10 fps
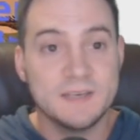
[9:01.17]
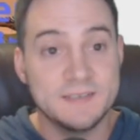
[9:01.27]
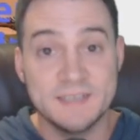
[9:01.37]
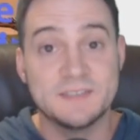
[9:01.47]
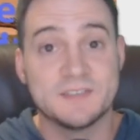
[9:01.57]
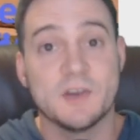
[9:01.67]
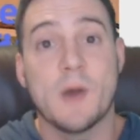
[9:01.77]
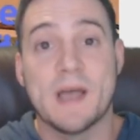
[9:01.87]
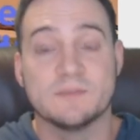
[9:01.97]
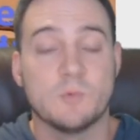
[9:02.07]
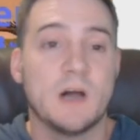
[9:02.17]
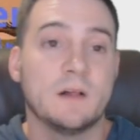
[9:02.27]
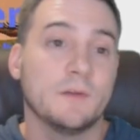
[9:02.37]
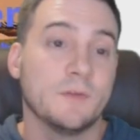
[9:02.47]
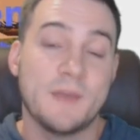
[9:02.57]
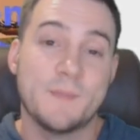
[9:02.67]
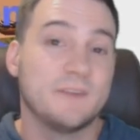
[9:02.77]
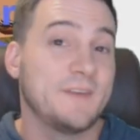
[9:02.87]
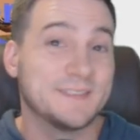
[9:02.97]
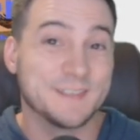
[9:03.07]
did so as well, although they might
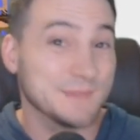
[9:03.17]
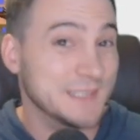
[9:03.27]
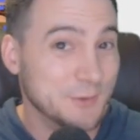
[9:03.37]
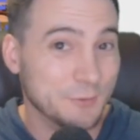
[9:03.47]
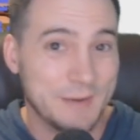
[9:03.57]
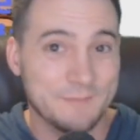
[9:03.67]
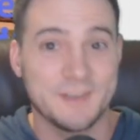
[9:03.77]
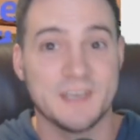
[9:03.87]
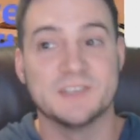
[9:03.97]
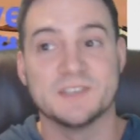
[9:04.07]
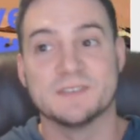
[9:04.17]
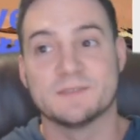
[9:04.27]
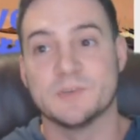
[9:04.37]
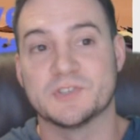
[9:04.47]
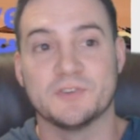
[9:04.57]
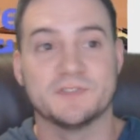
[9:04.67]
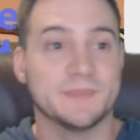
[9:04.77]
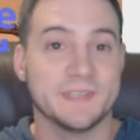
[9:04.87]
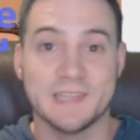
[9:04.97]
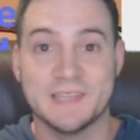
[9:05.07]
have had some legal ramifications,
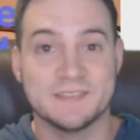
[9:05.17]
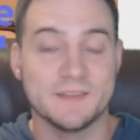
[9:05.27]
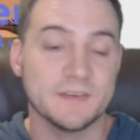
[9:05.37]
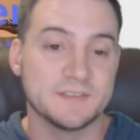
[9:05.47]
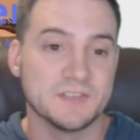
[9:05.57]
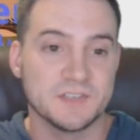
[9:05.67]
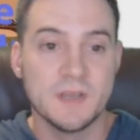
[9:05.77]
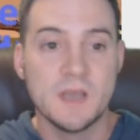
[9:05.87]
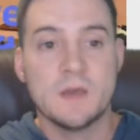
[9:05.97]
ultimately led to their decision.